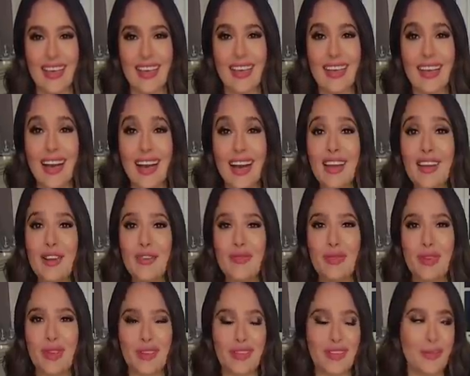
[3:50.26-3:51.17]
Kind
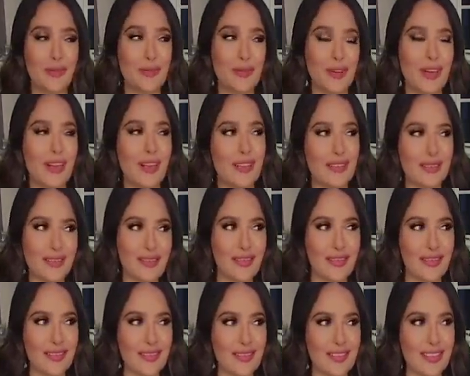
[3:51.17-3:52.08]
of, well,
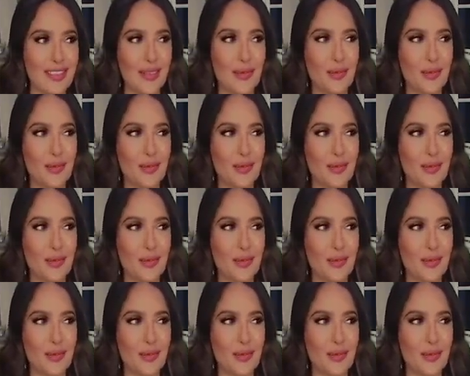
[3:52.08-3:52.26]
it